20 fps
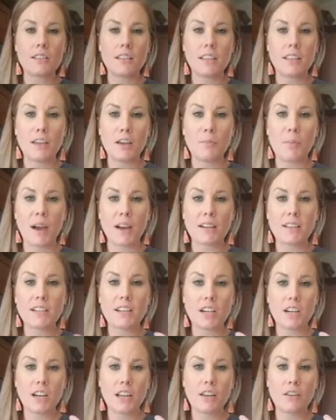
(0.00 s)
can get
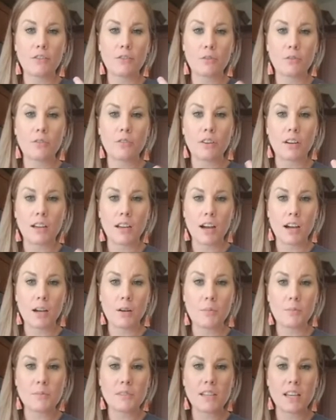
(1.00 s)
bacteria through their
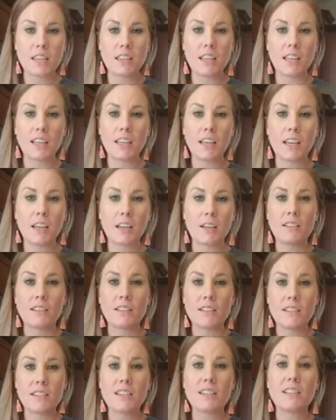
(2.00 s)
gums and then get
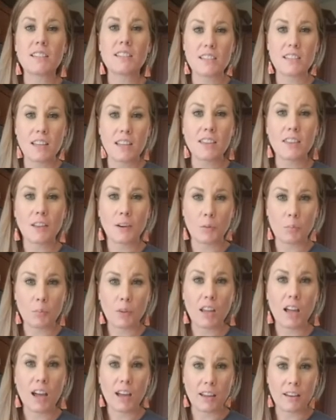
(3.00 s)
diseases in their
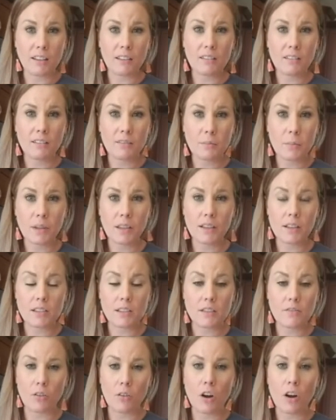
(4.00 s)
blood because
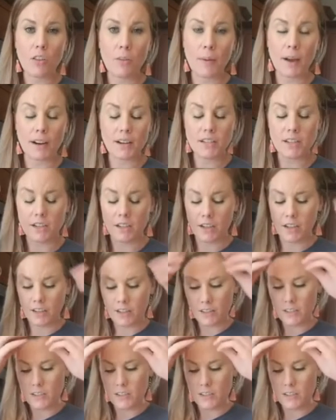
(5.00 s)
of all the bacteria.